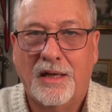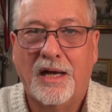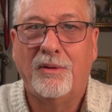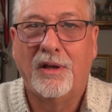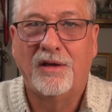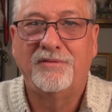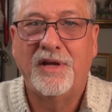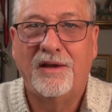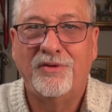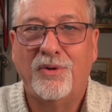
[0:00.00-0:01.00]
I would love to
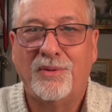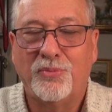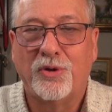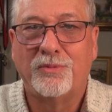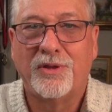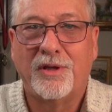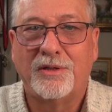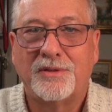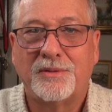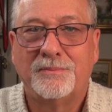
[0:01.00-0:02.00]
have you on board with
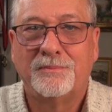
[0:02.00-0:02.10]
us.